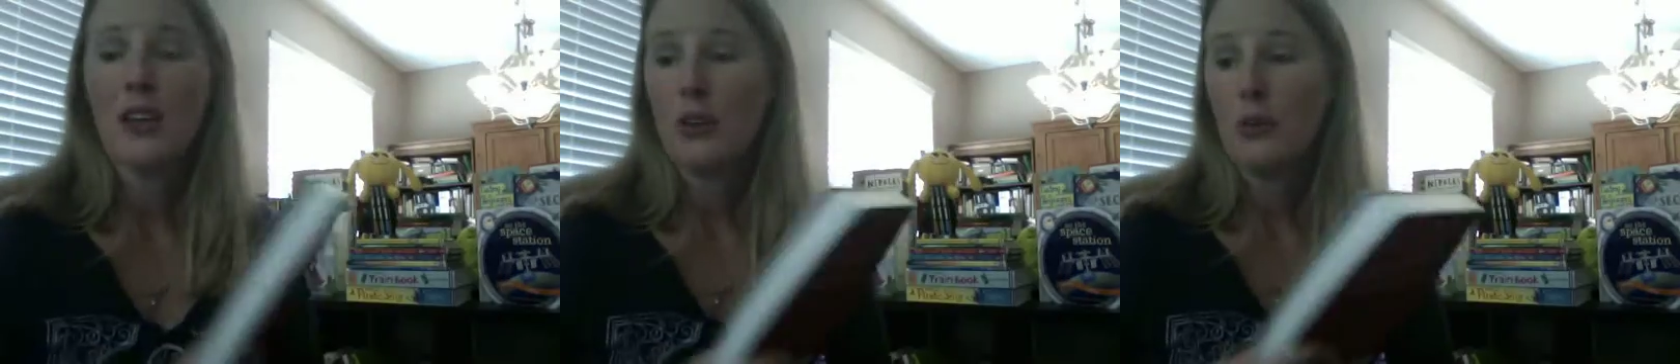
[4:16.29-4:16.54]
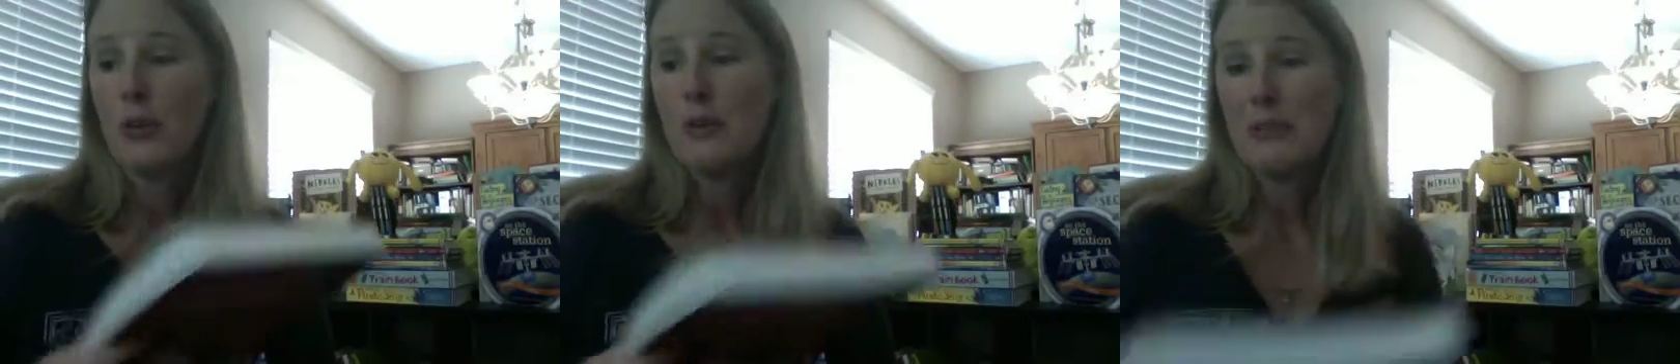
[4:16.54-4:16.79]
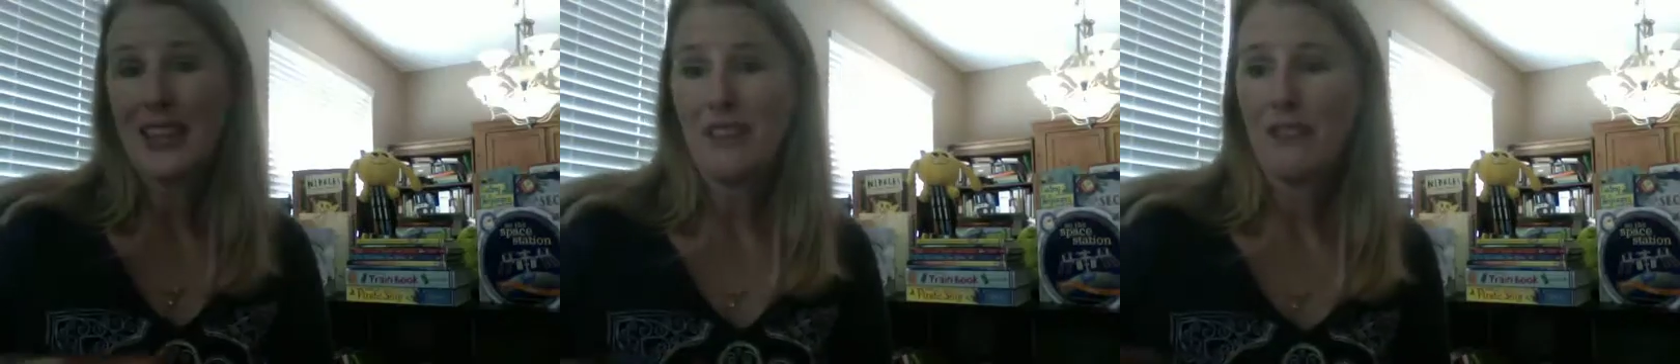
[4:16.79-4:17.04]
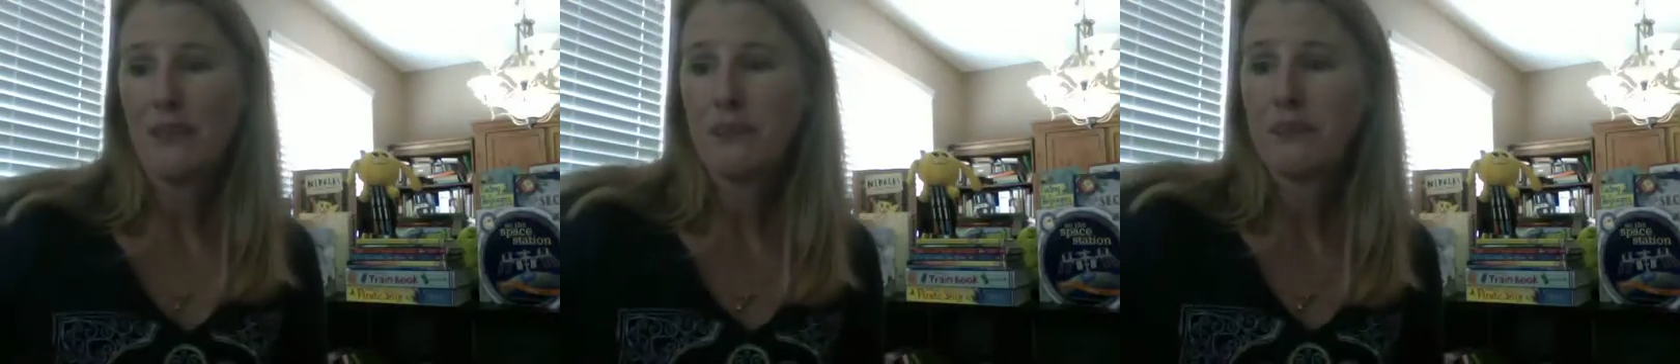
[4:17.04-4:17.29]
we believe,
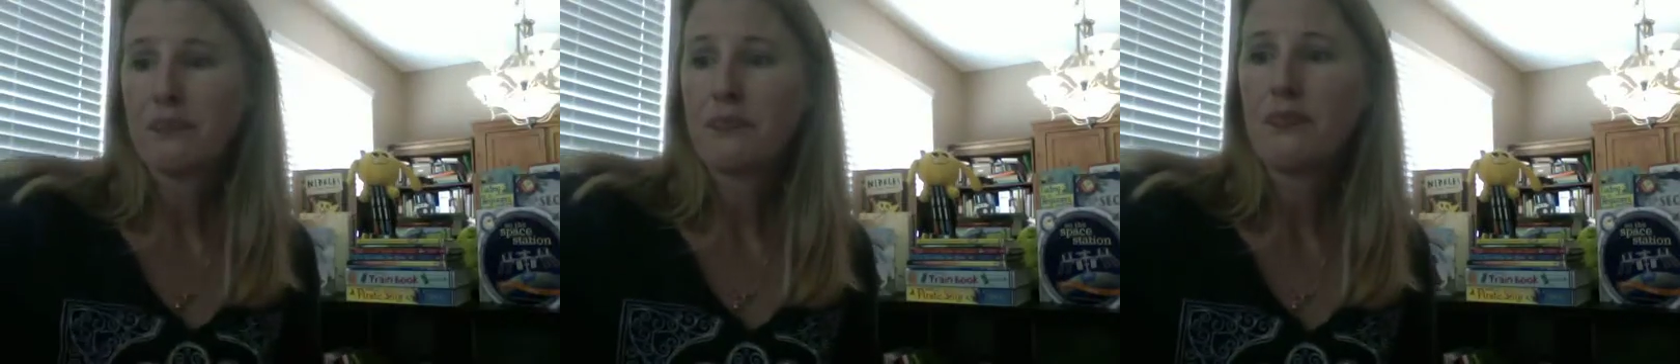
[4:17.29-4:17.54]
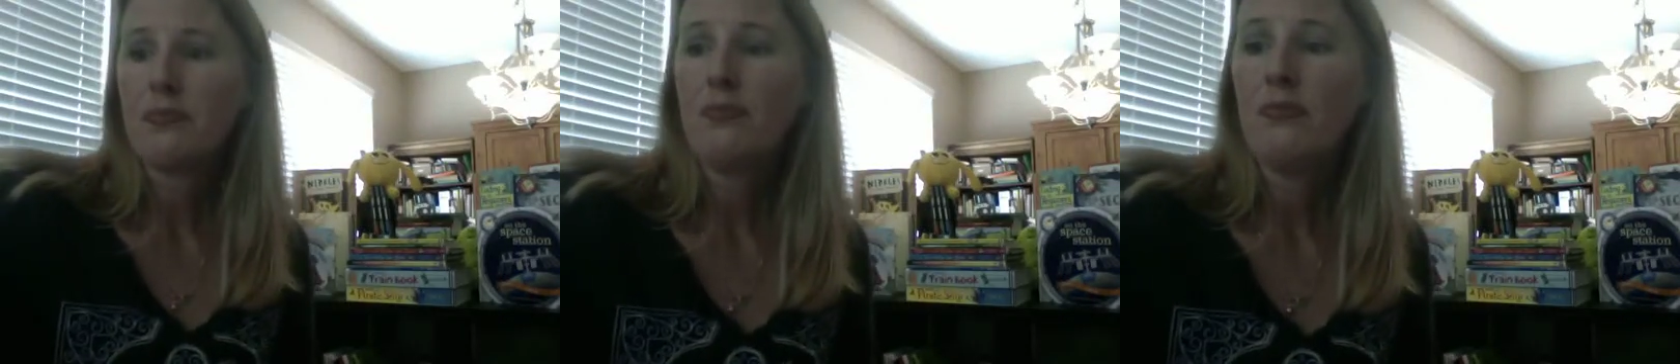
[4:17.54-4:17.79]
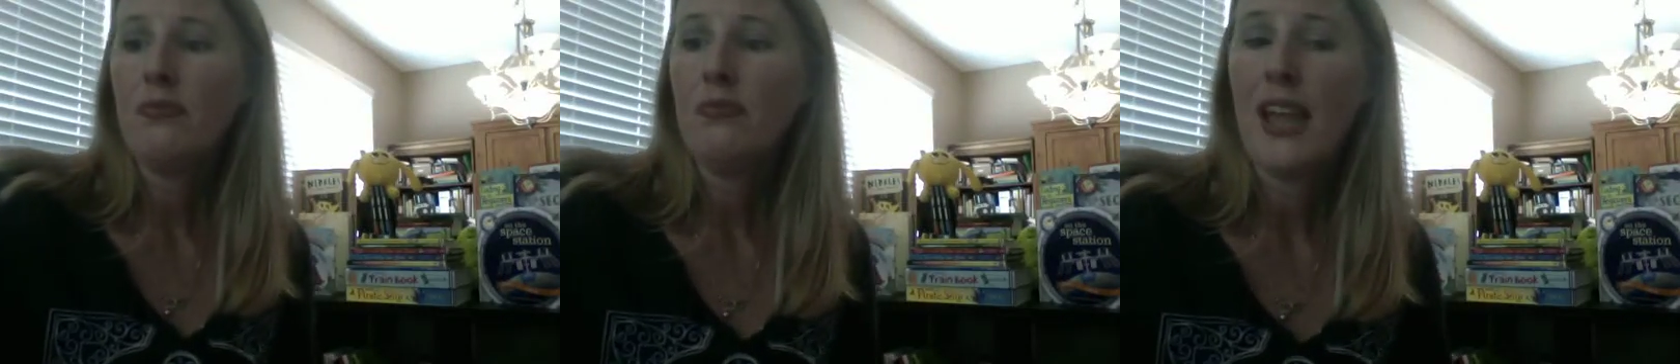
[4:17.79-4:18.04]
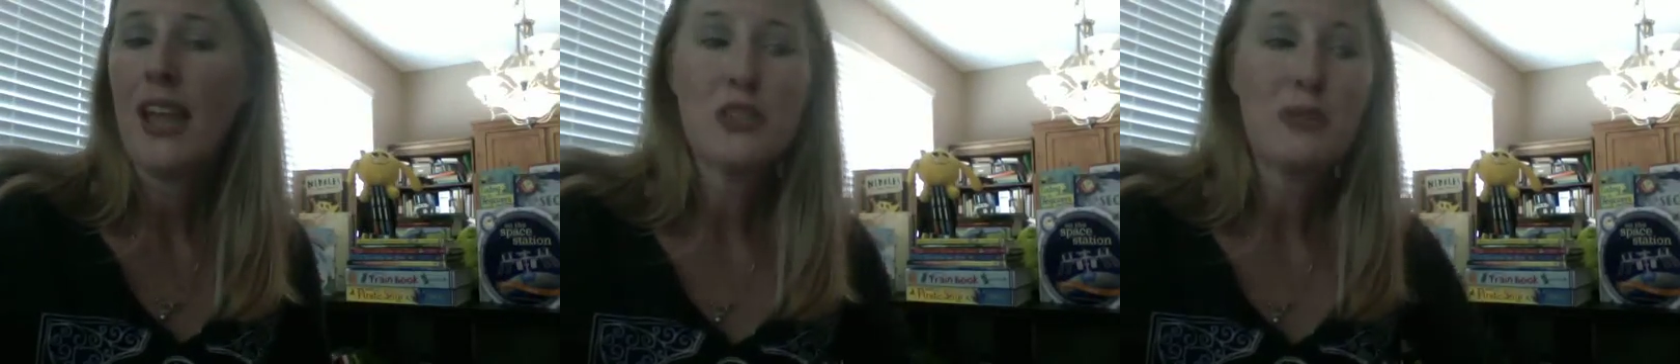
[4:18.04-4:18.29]

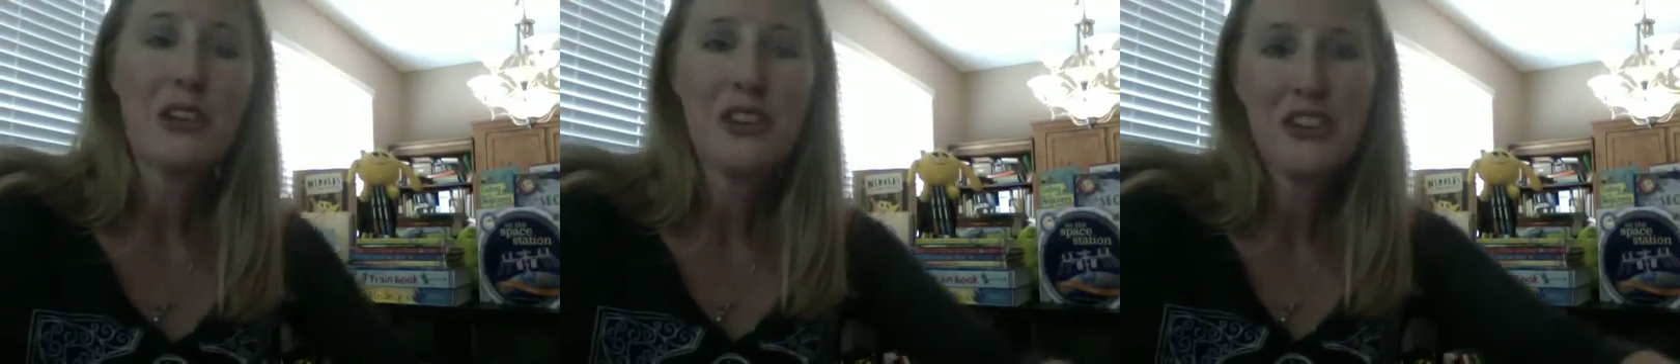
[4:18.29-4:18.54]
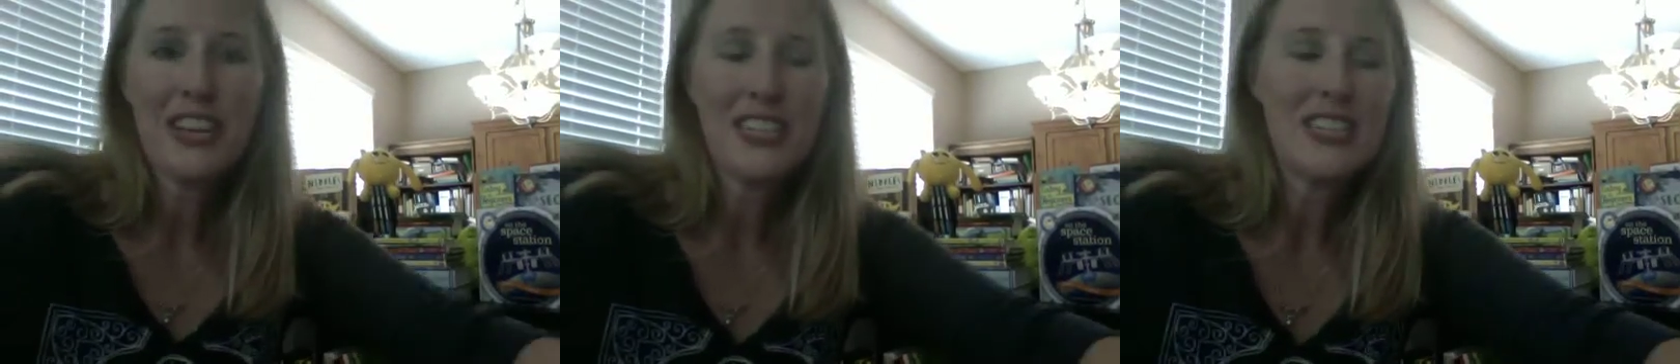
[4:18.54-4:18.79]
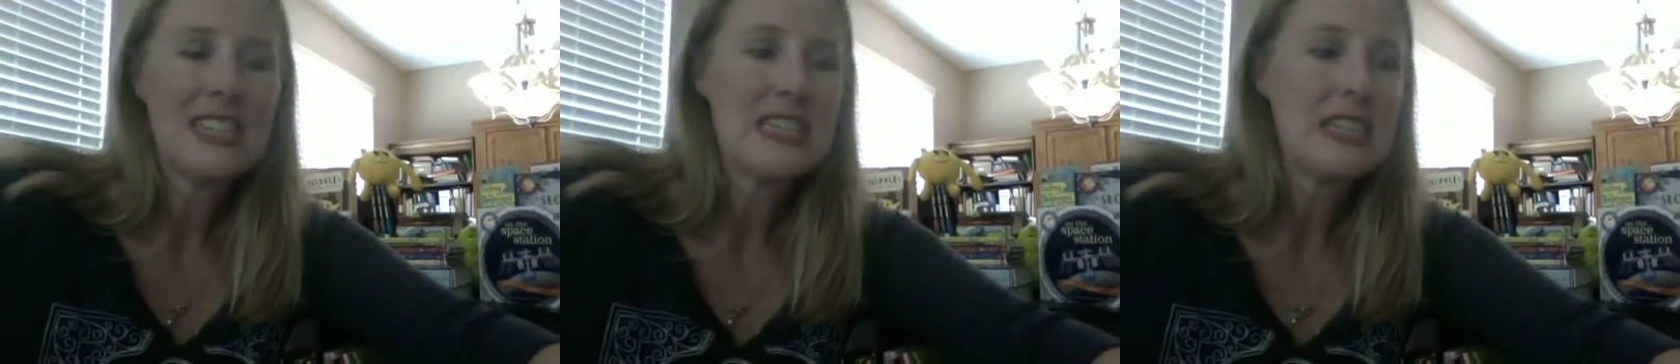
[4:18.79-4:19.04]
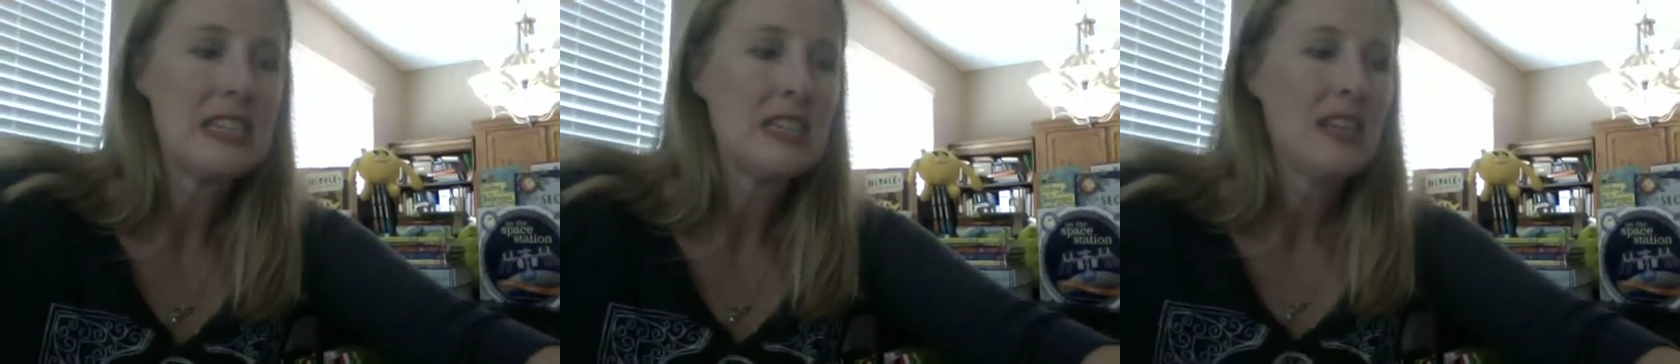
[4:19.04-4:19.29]
as we are
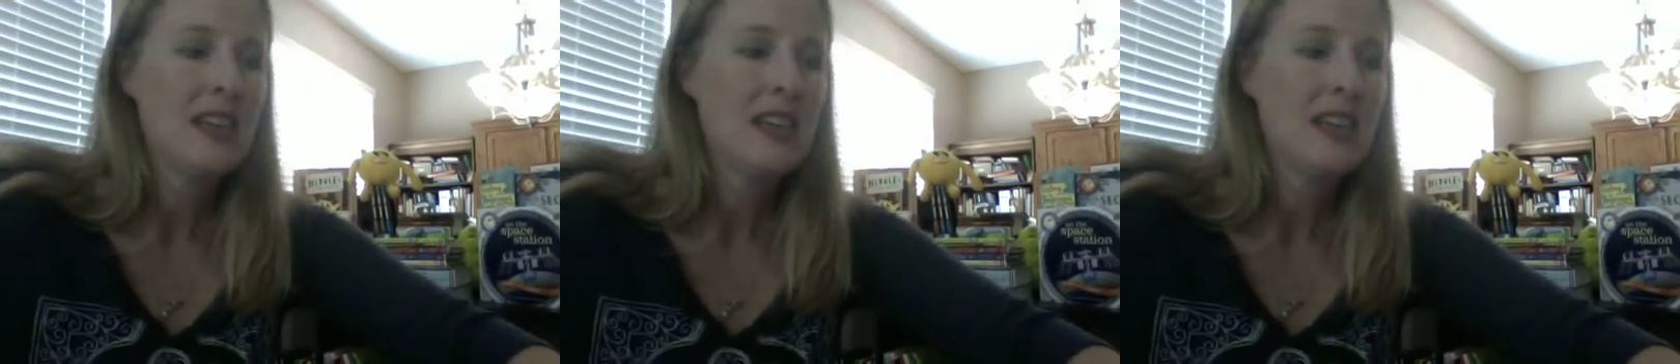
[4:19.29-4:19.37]
creationists.